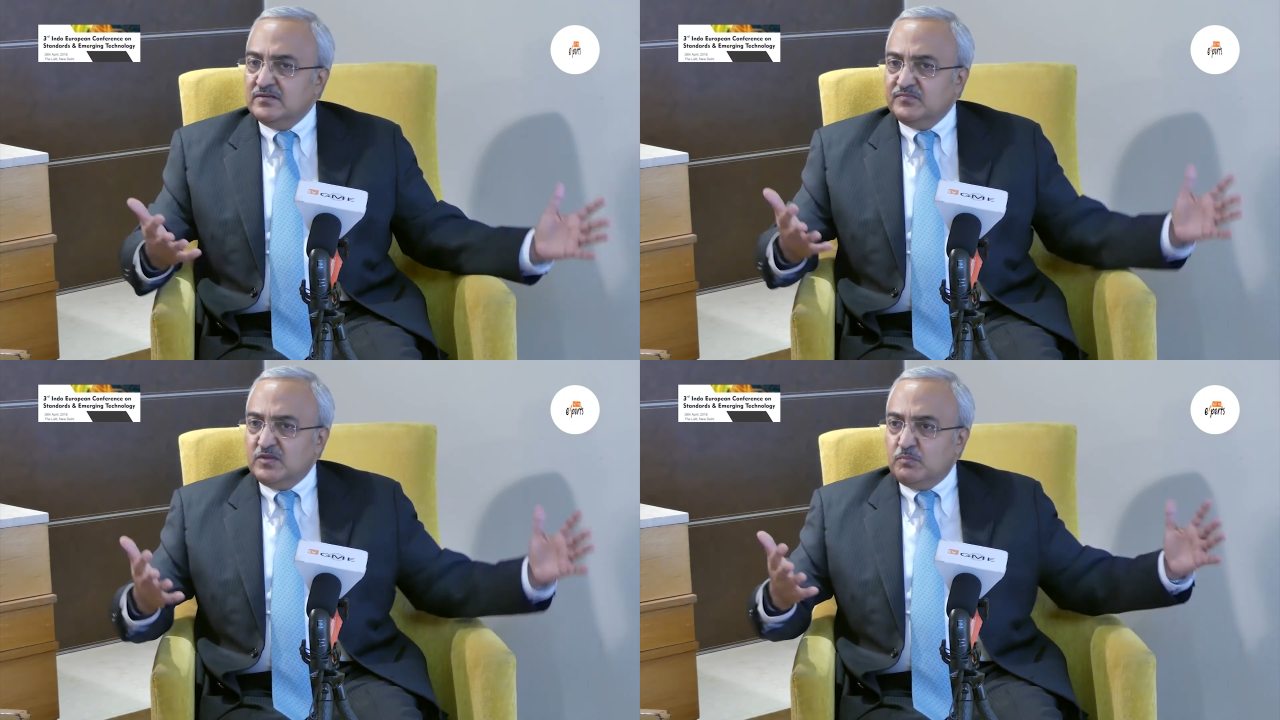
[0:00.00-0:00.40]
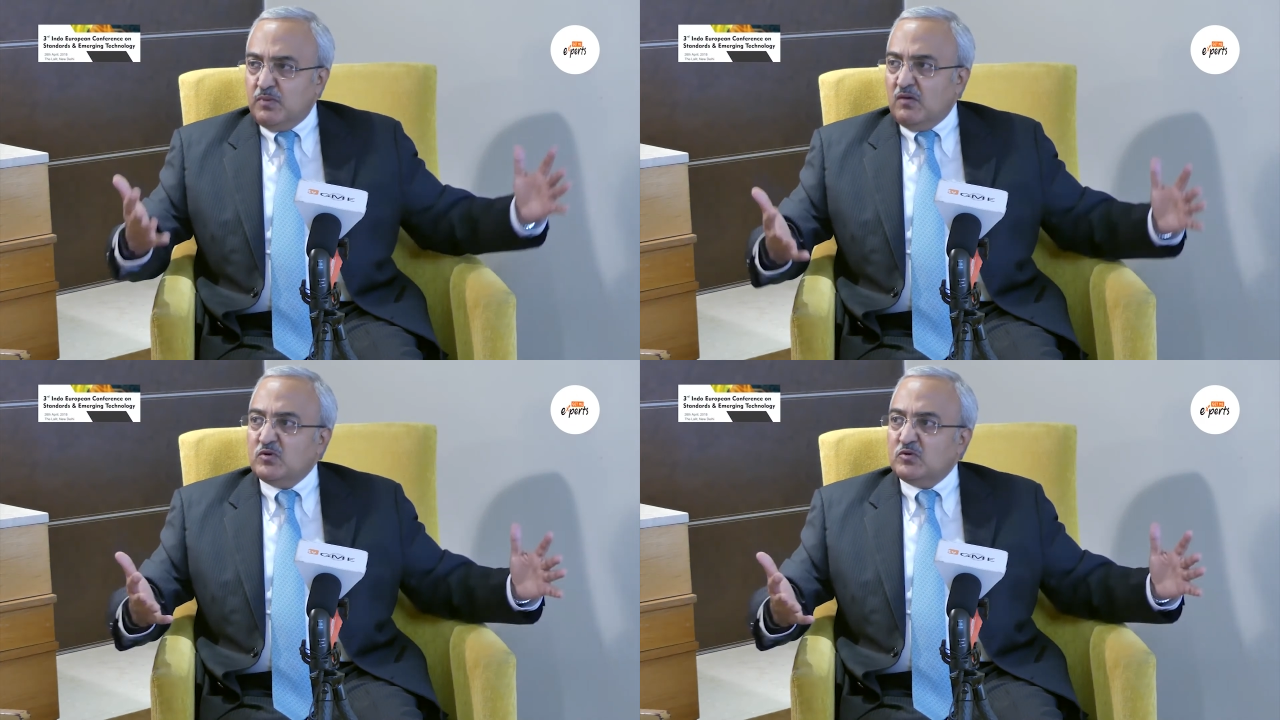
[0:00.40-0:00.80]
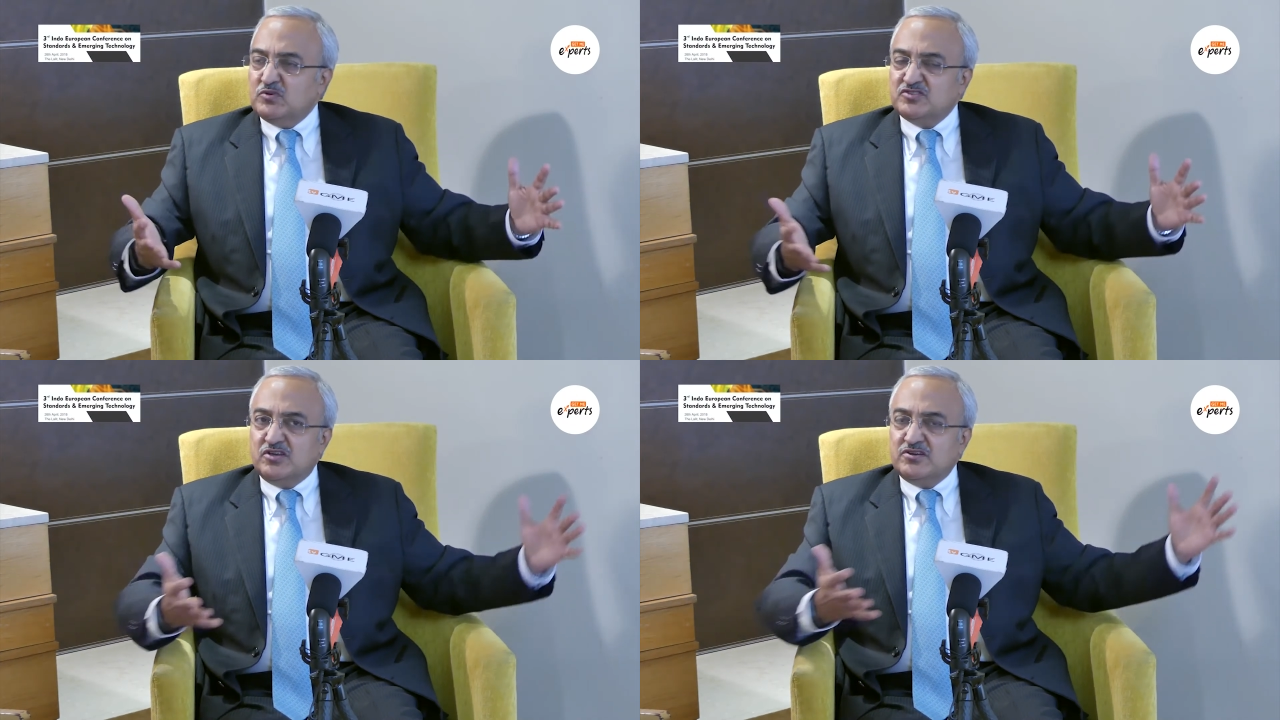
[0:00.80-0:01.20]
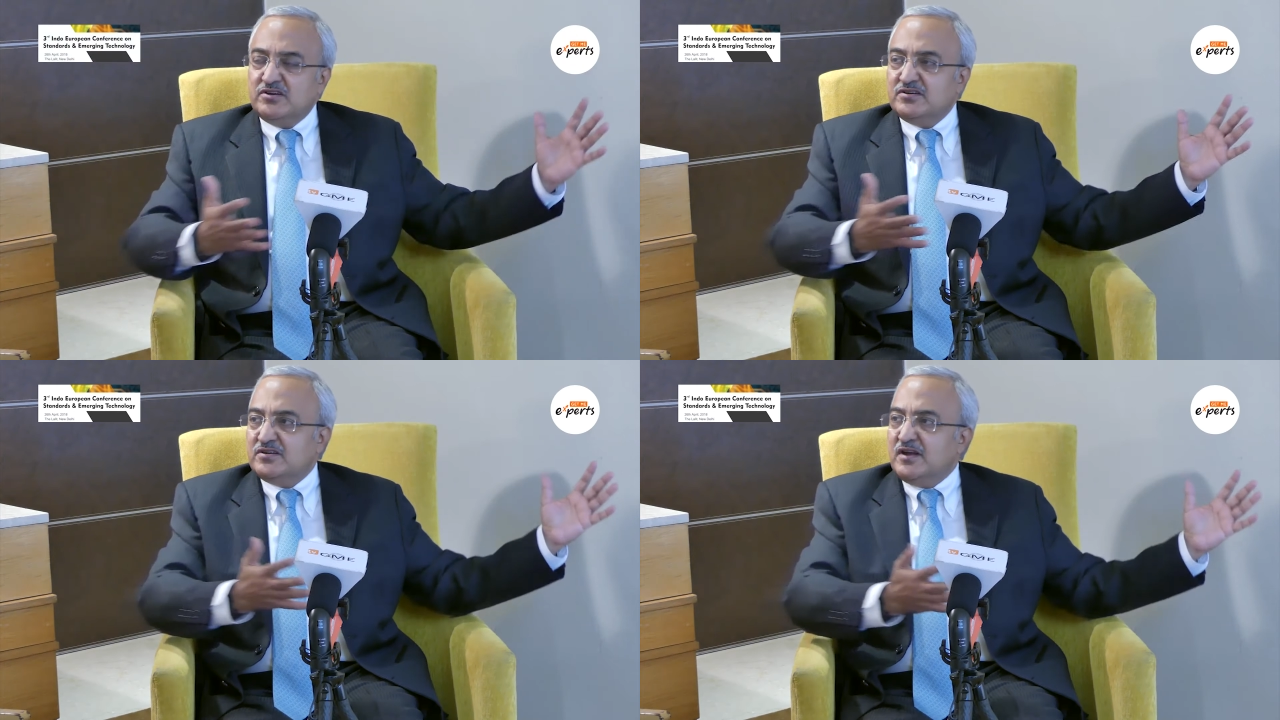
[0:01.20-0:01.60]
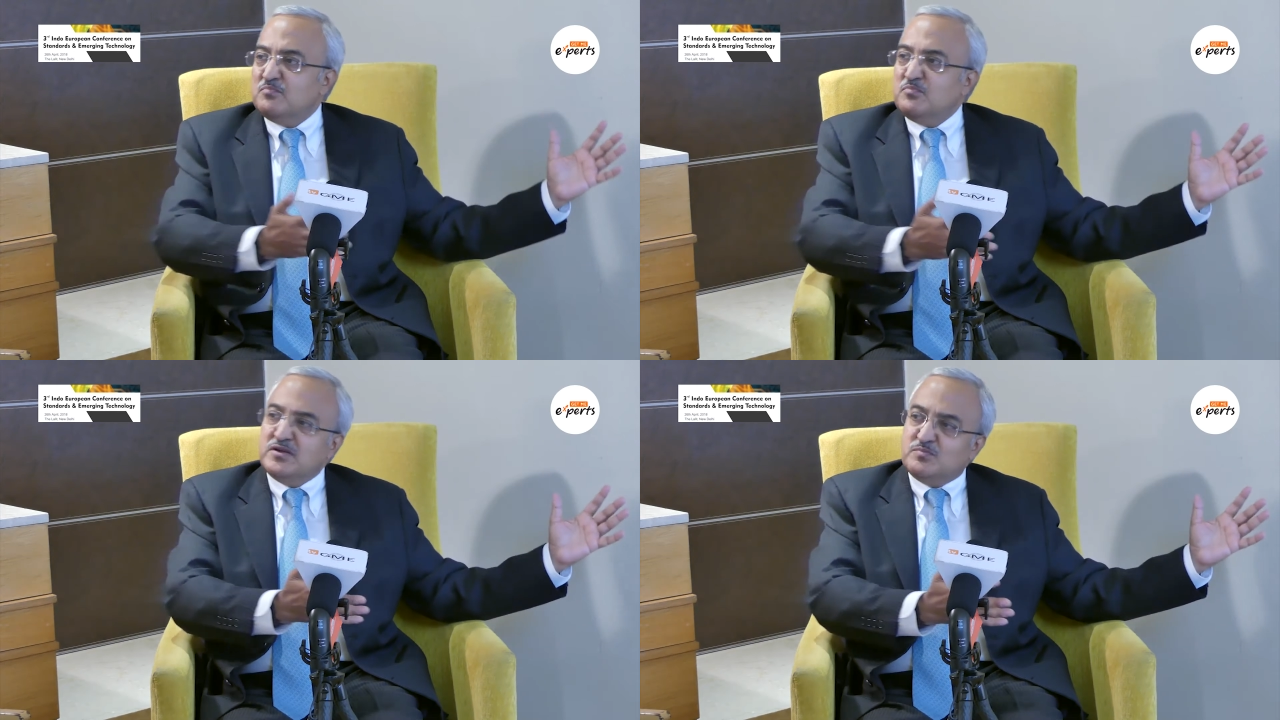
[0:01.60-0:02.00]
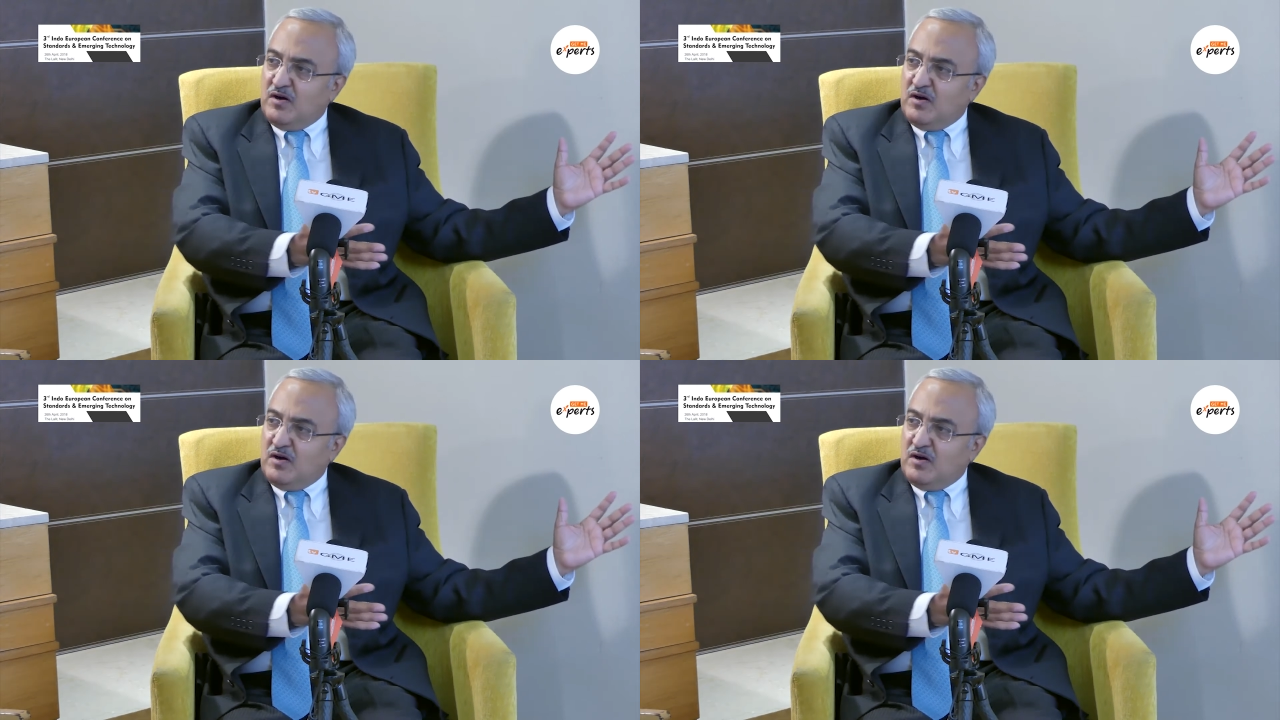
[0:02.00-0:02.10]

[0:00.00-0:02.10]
the power was generated at big